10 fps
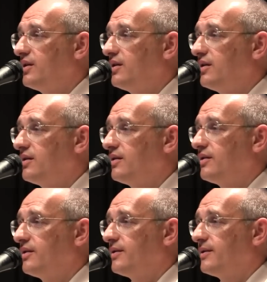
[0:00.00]

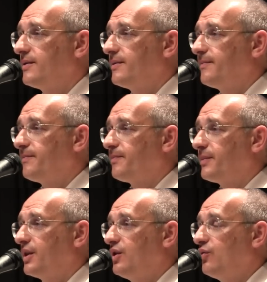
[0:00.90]
because you
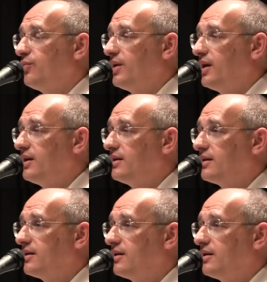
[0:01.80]
are
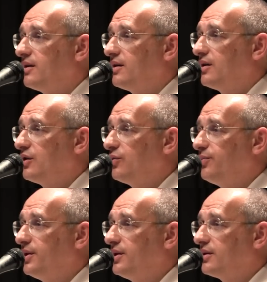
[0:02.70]

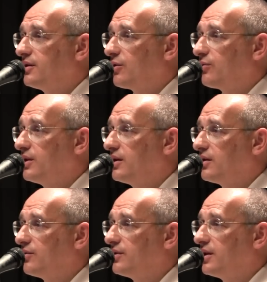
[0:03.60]
unable
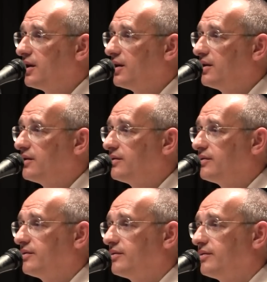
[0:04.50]
to love
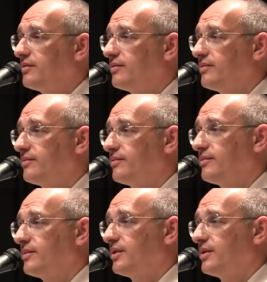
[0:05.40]
other people.